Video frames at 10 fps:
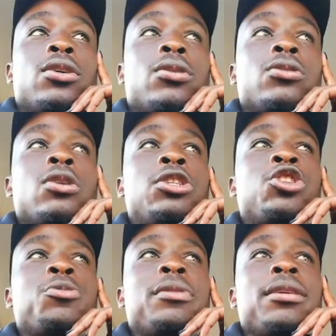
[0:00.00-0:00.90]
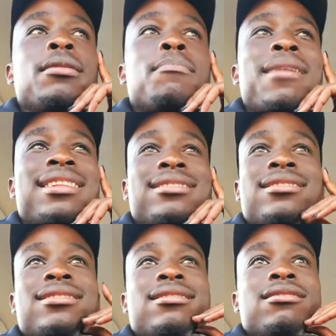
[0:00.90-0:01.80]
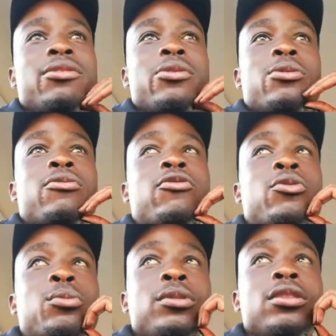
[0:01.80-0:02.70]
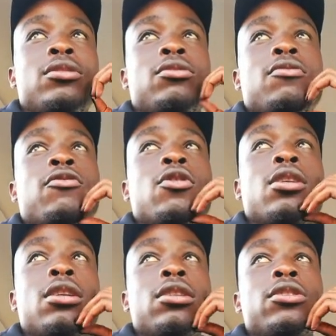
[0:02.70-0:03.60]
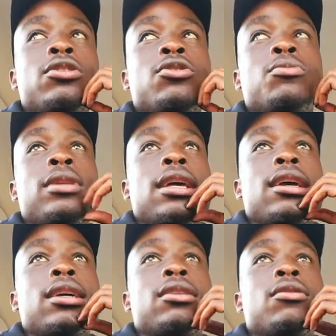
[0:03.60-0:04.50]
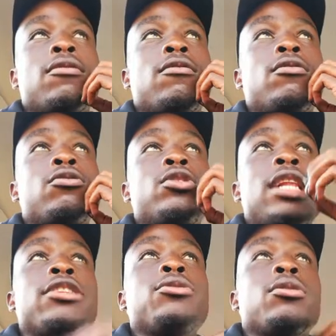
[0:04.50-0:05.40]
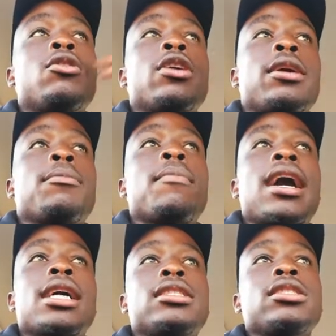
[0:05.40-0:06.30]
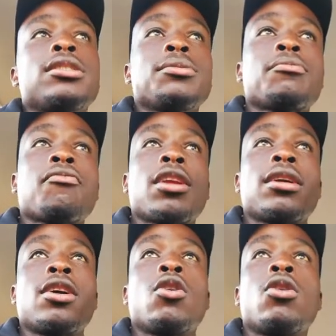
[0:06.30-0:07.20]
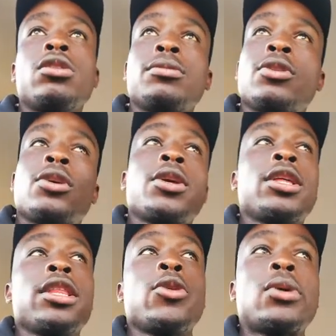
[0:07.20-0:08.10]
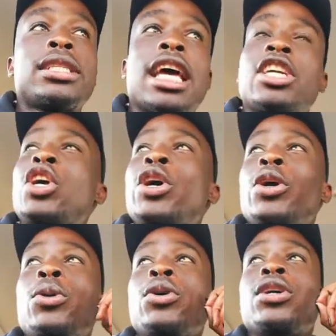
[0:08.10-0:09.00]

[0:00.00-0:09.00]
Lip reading: so it took me months, you know, for me to, for her to be like, to, okay, my cousin called and he was like, no,